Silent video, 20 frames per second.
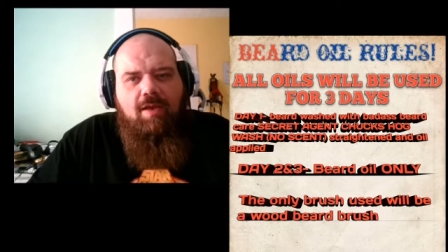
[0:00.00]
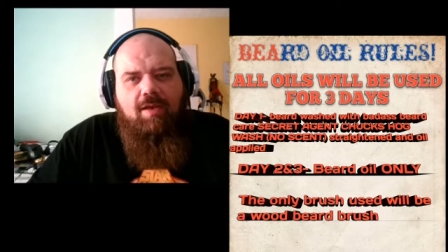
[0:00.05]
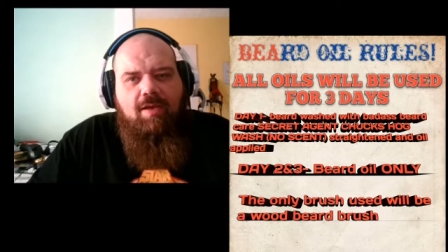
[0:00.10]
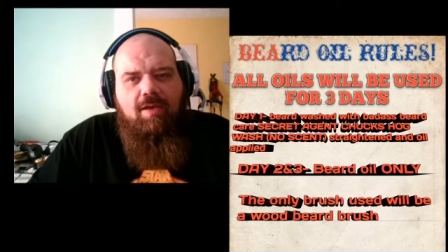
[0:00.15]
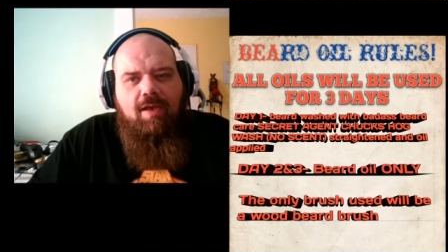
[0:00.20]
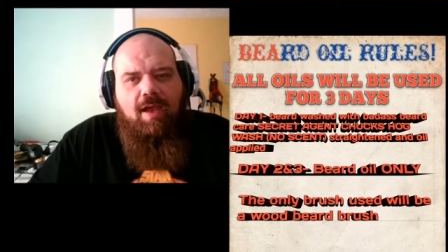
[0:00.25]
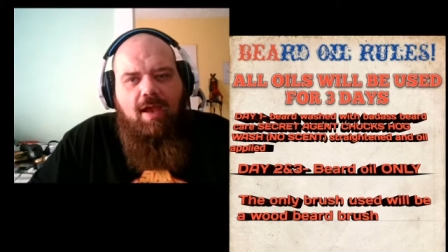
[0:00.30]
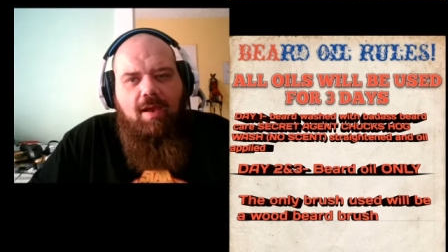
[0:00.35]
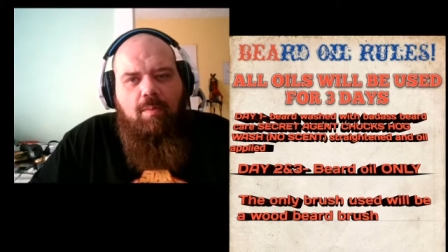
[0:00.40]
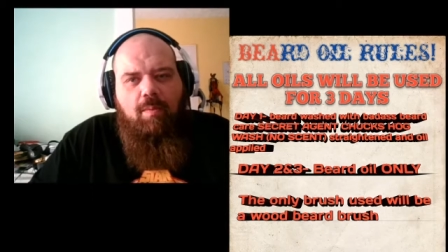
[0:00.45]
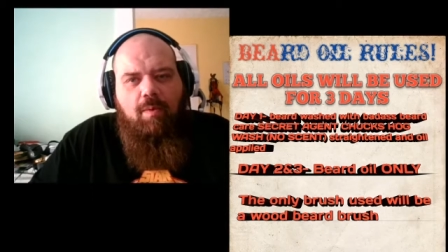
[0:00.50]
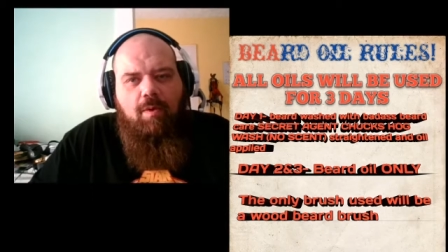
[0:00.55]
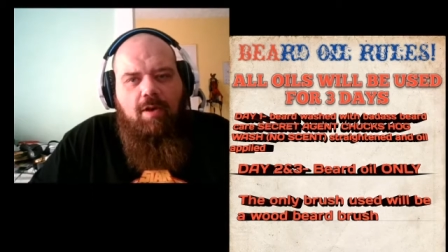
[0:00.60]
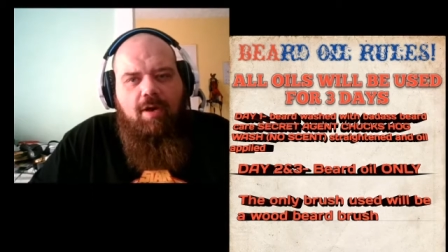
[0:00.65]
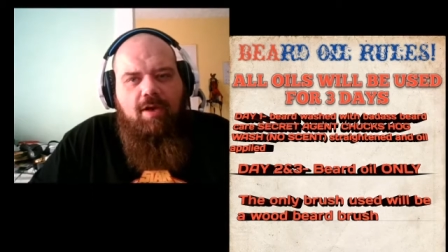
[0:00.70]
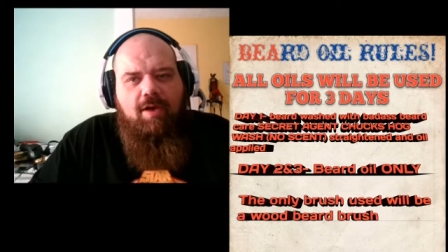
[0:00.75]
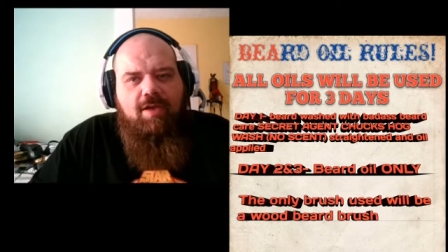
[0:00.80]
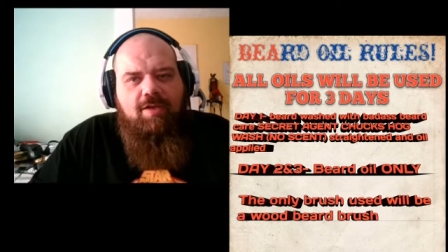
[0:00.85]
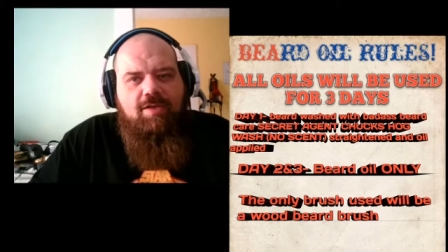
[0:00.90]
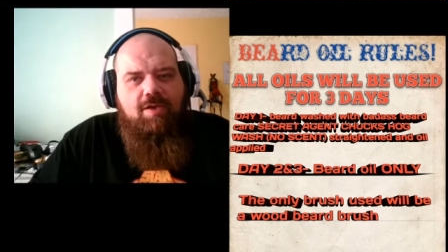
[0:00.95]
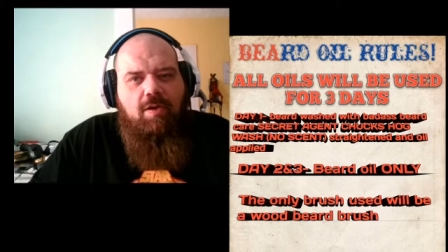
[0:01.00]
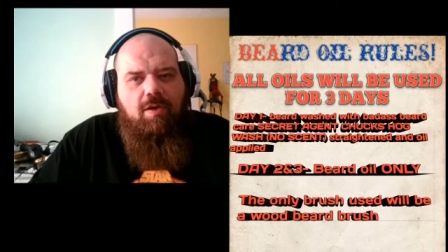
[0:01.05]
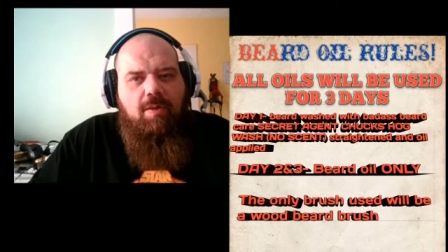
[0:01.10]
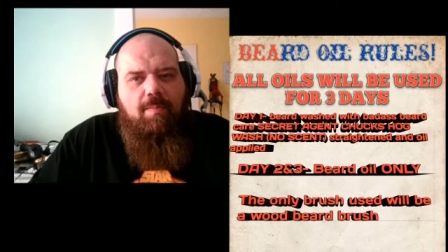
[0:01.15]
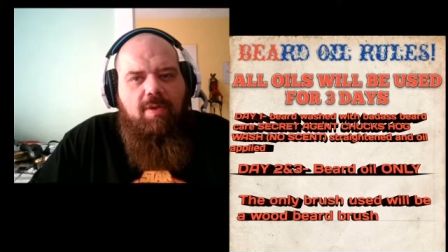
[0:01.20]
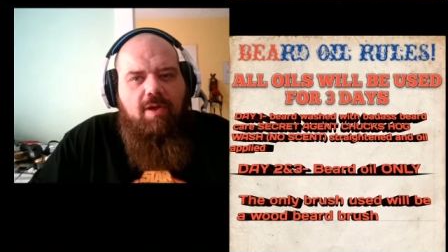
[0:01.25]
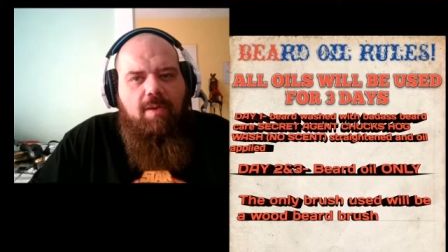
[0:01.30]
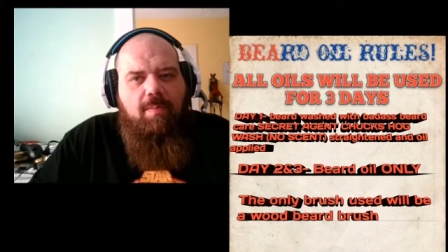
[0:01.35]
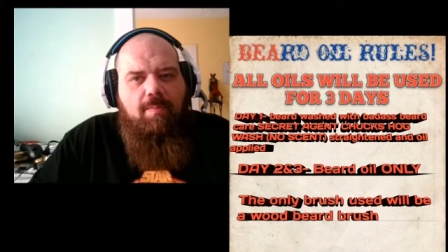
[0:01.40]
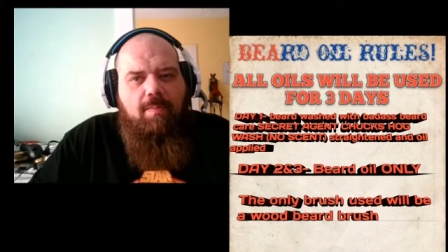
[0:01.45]
Day 1 is going to
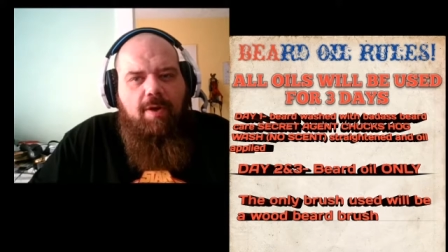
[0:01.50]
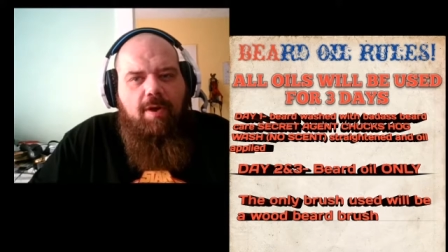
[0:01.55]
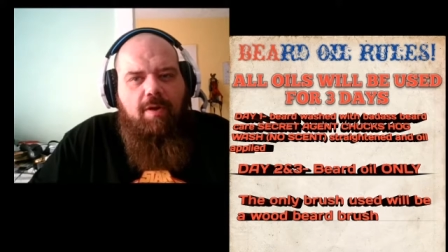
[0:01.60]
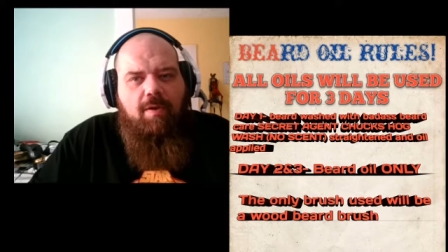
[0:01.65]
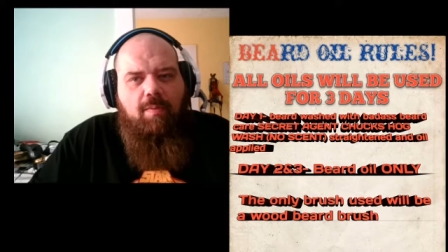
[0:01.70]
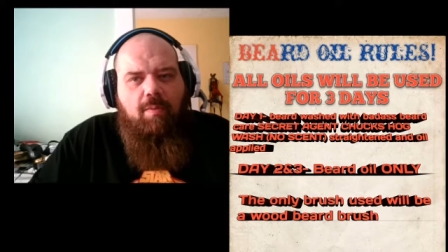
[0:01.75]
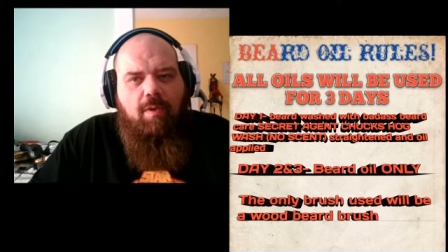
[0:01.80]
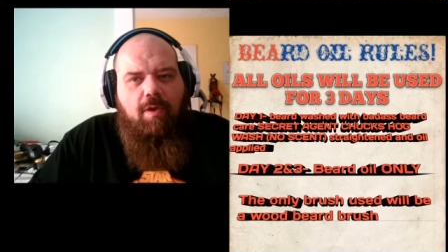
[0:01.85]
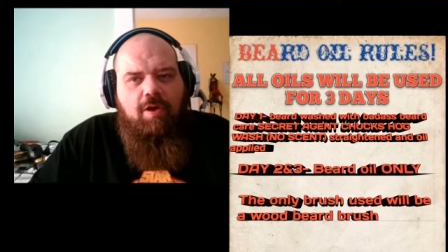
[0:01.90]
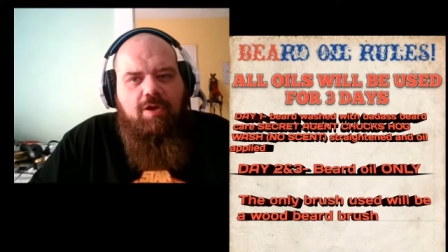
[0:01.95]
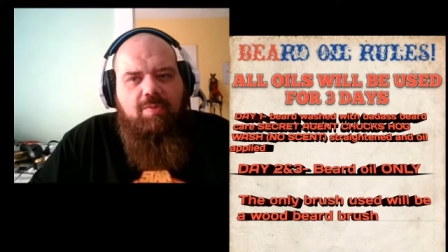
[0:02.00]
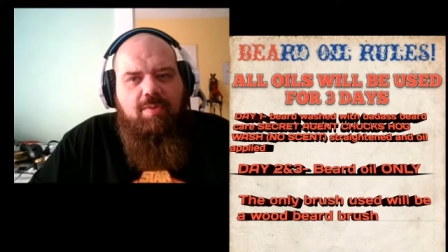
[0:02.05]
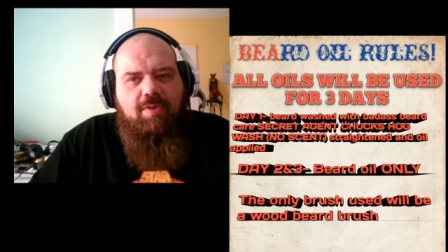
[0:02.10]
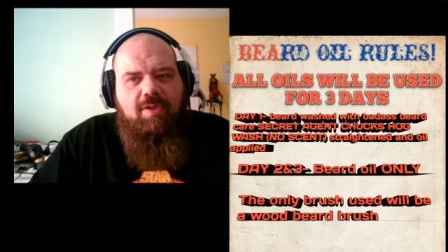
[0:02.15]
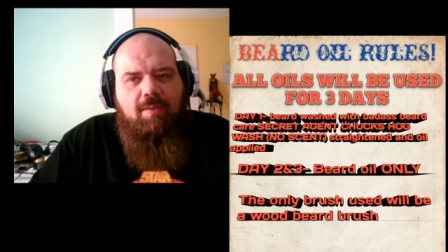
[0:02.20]
be a beard wash with